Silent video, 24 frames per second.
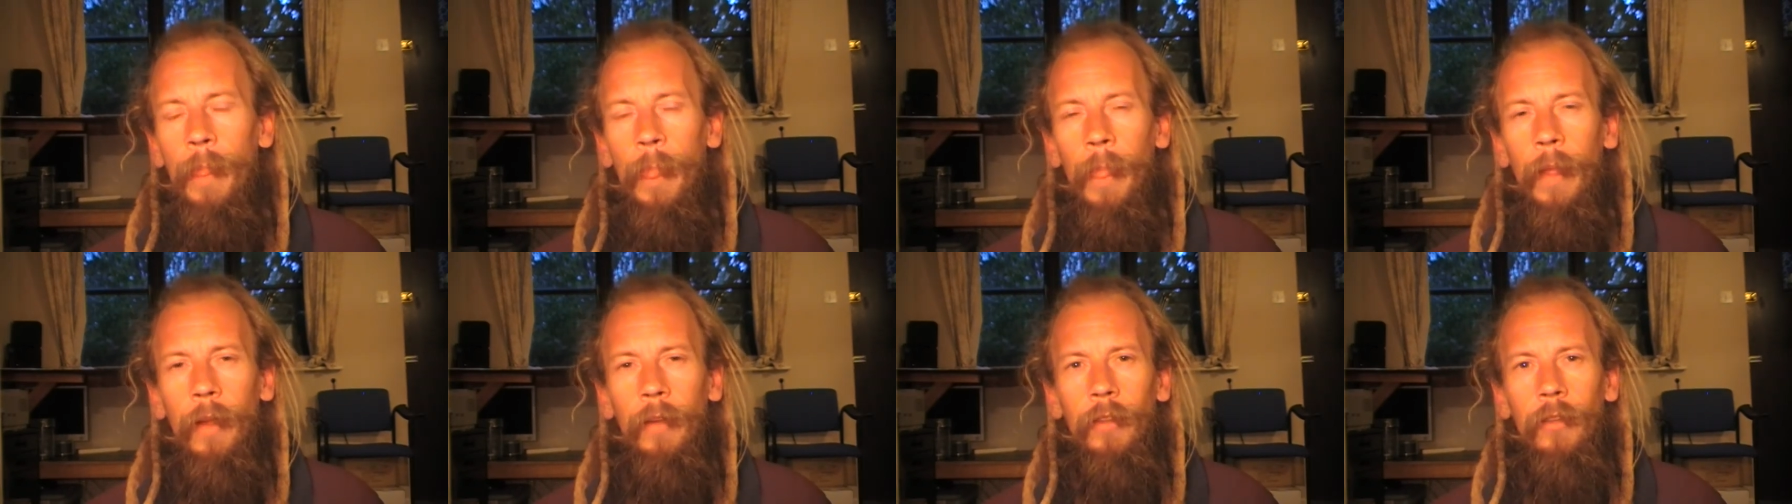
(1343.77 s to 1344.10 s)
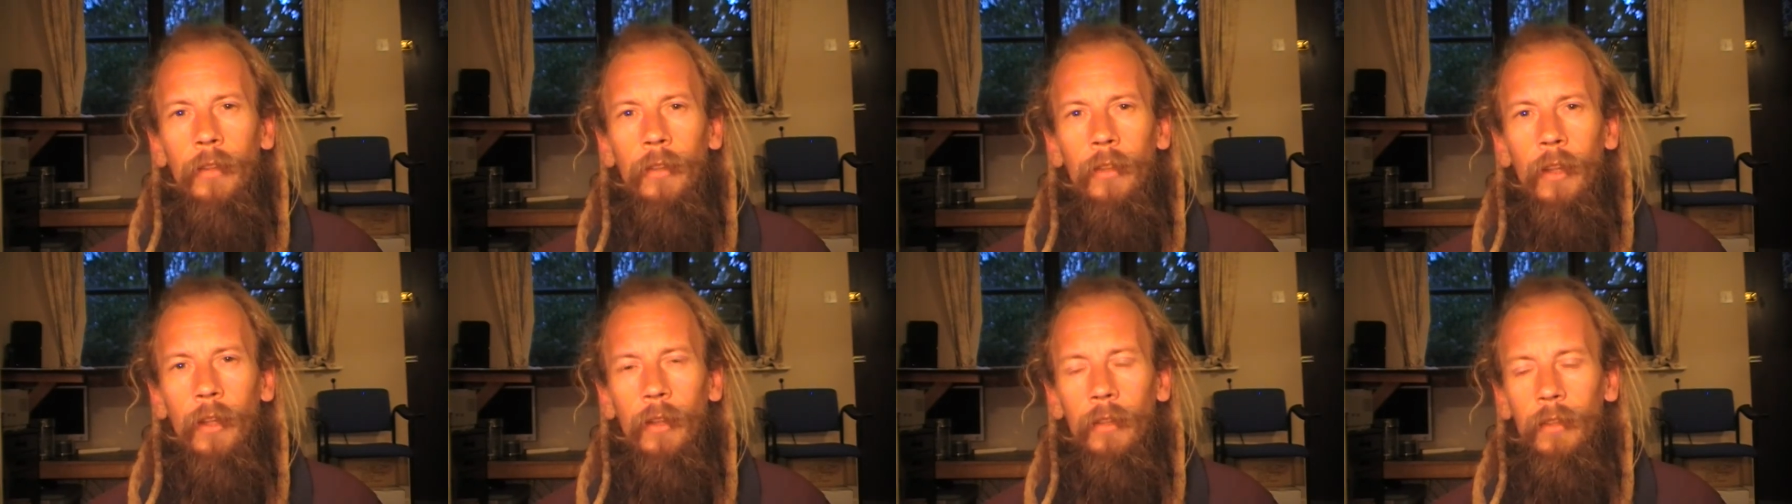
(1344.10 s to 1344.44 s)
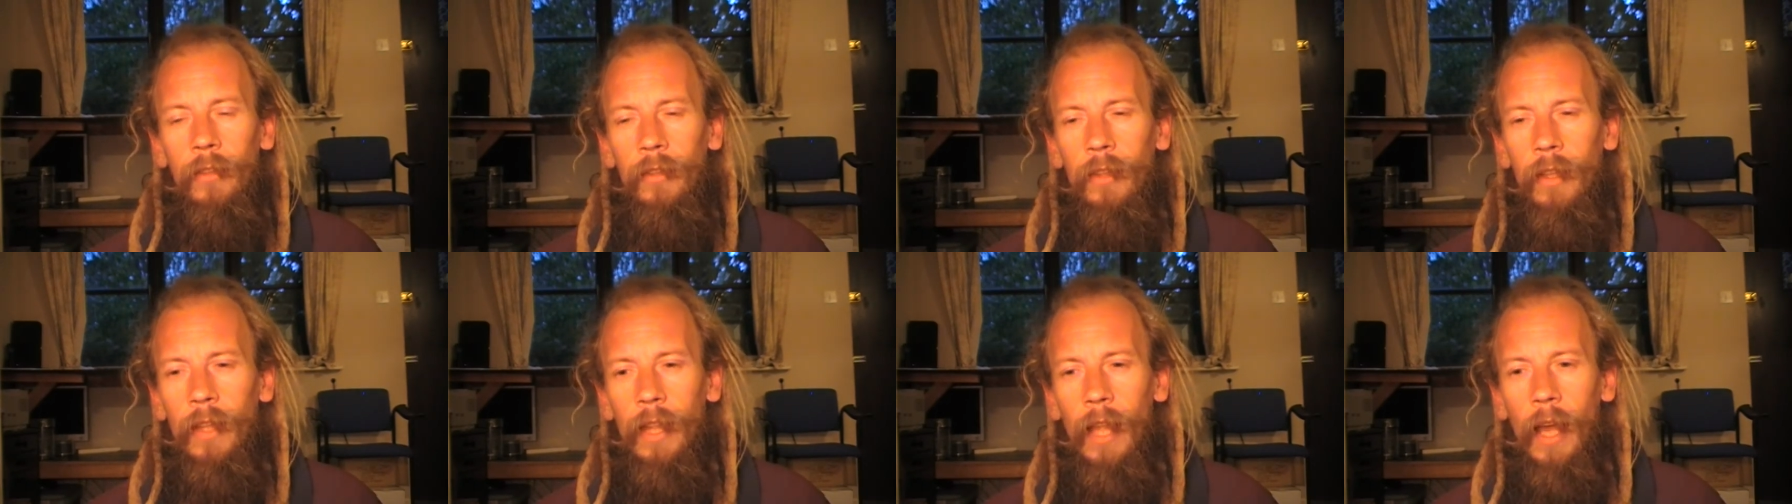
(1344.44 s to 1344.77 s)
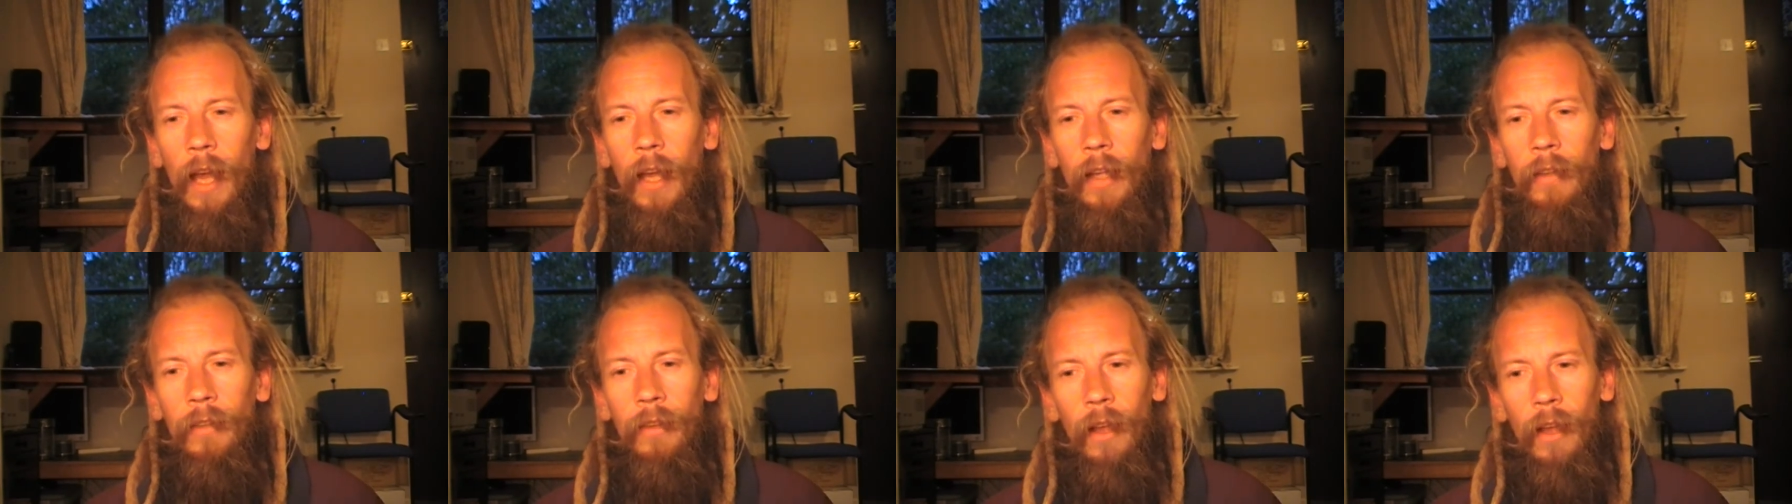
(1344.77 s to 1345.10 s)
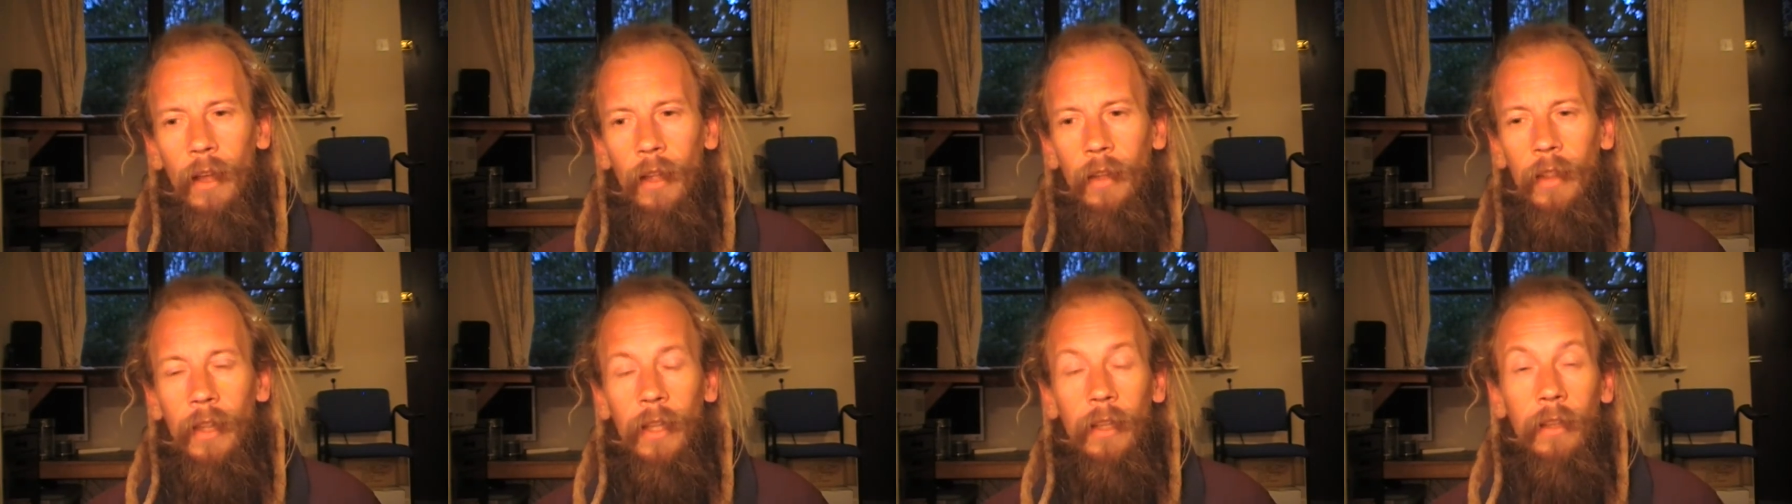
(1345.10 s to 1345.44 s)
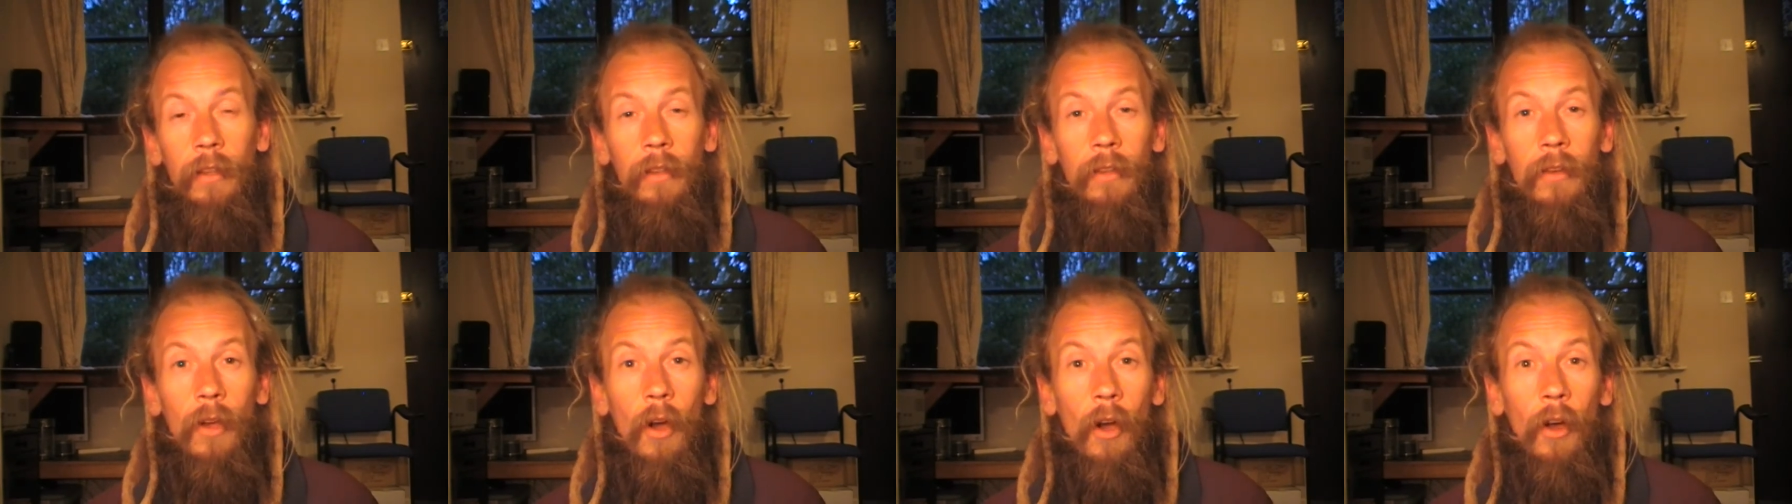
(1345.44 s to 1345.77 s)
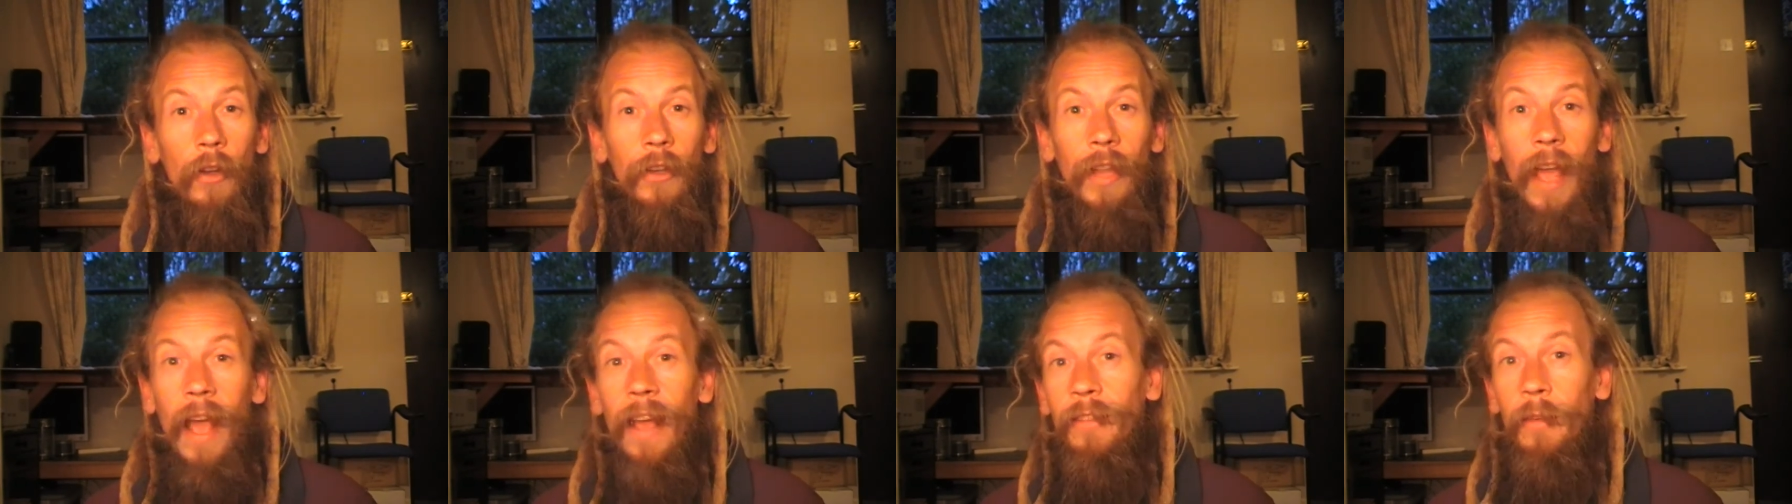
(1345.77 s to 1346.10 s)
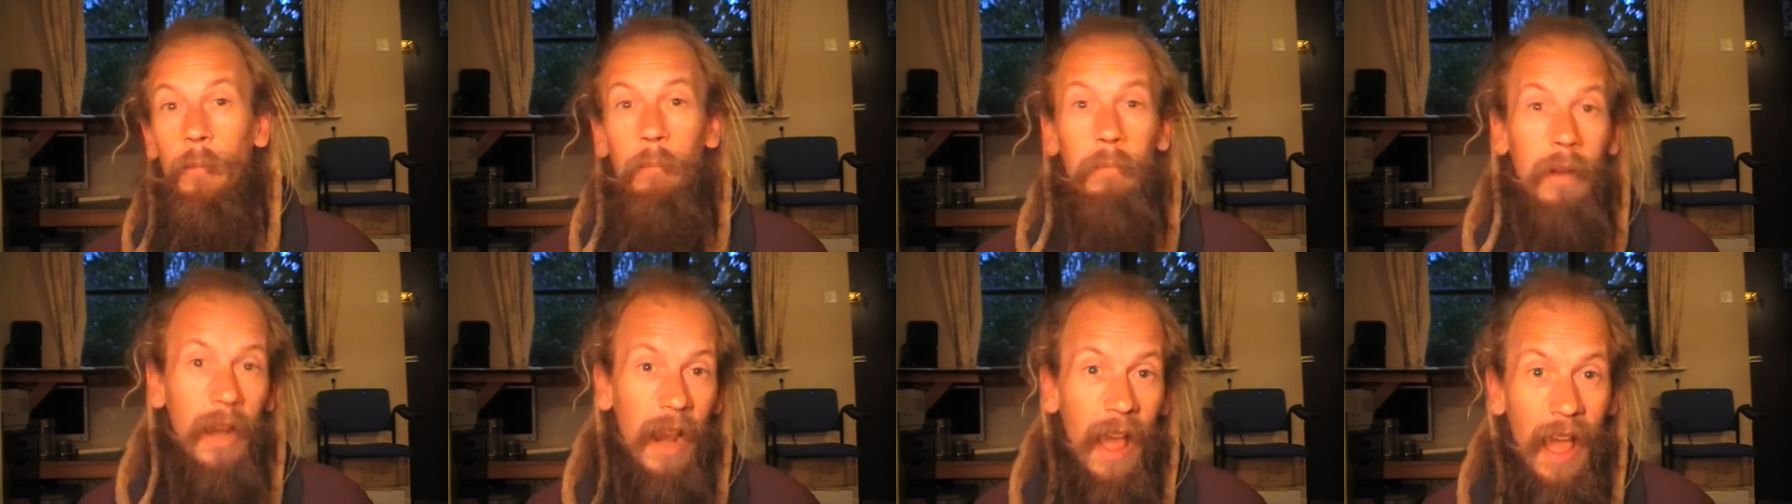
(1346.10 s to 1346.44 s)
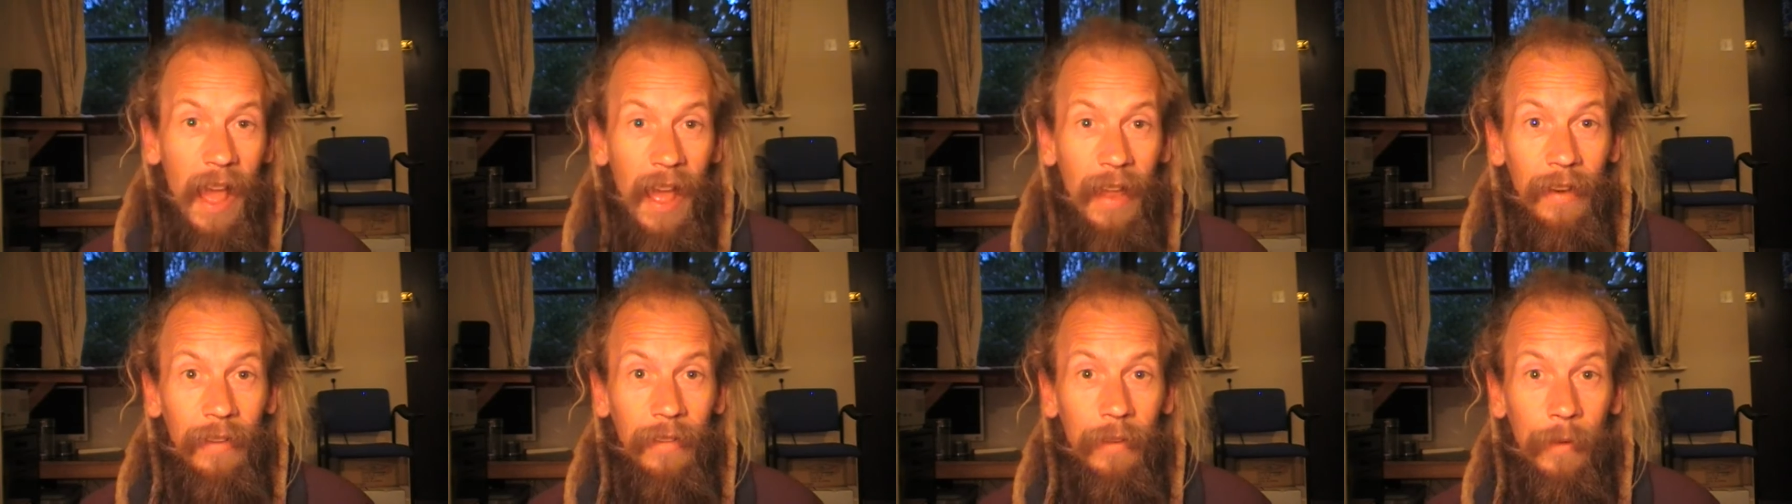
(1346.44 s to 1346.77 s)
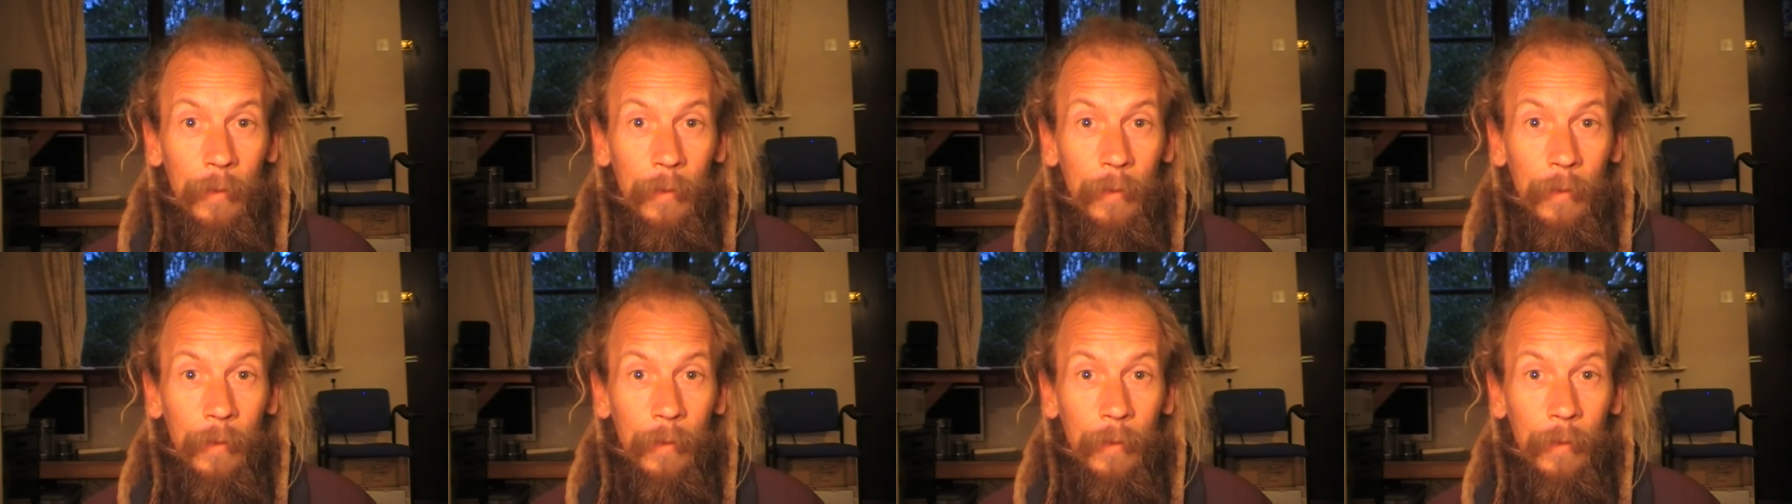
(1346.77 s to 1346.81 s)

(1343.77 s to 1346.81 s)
I just don't see that. I think God has a plan.